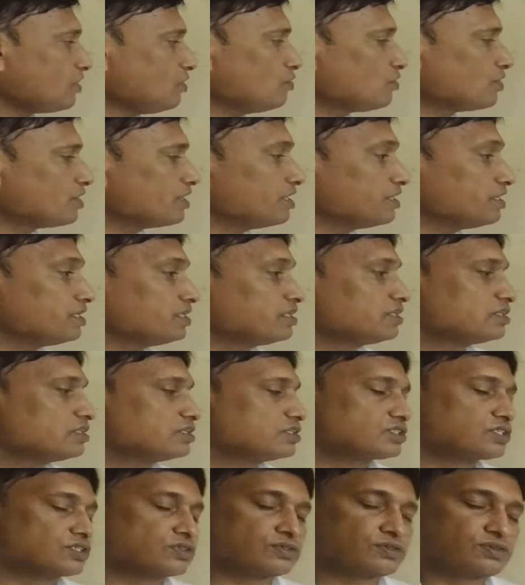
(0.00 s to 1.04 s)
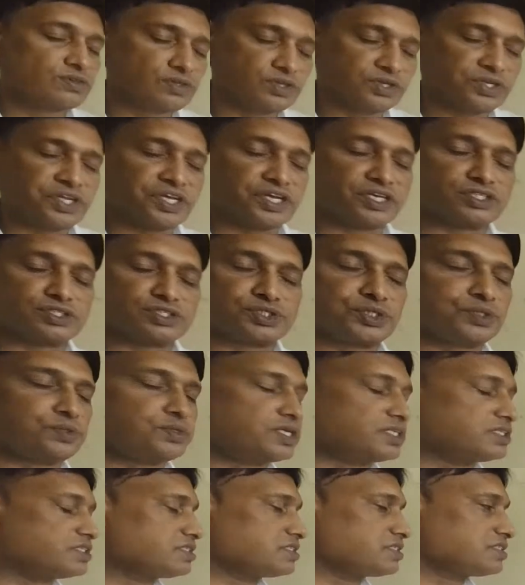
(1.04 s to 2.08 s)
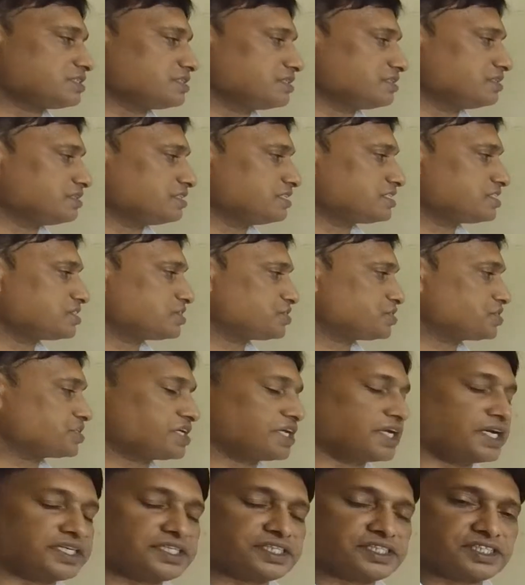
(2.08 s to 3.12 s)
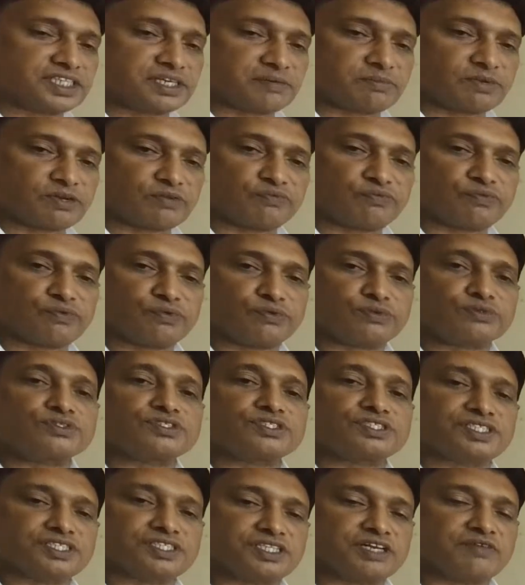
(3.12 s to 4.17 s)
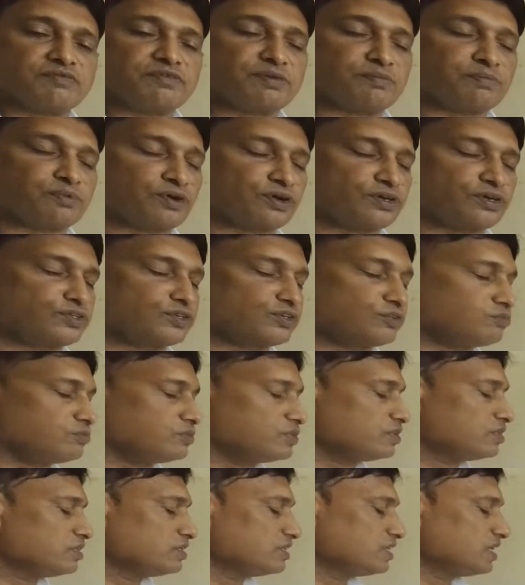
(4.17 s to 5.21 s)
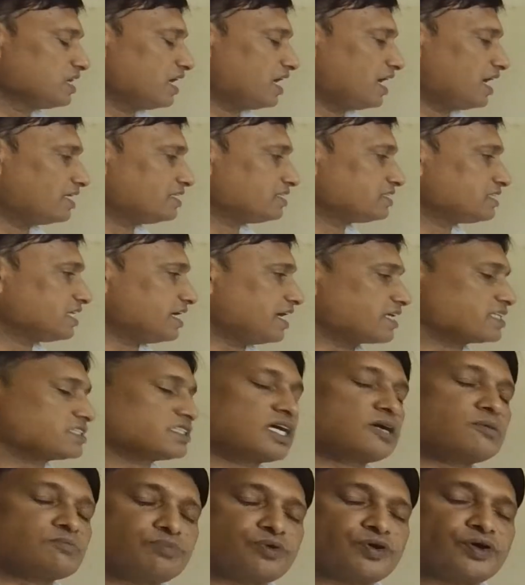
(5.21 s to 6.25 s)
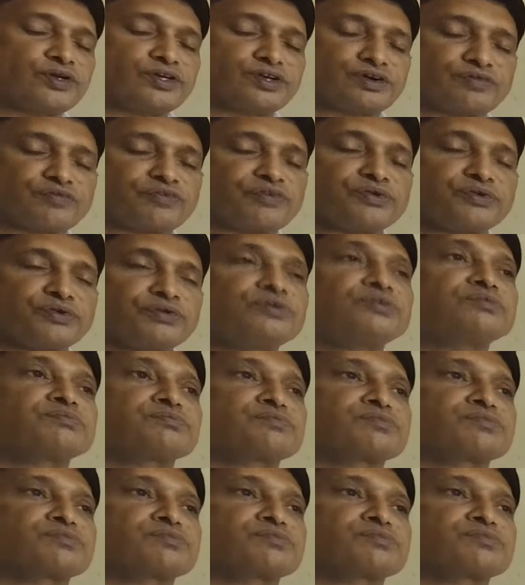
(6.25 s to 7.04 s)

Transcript: Okay, so dear students, this is the character table for C3V point group, and exam point of view,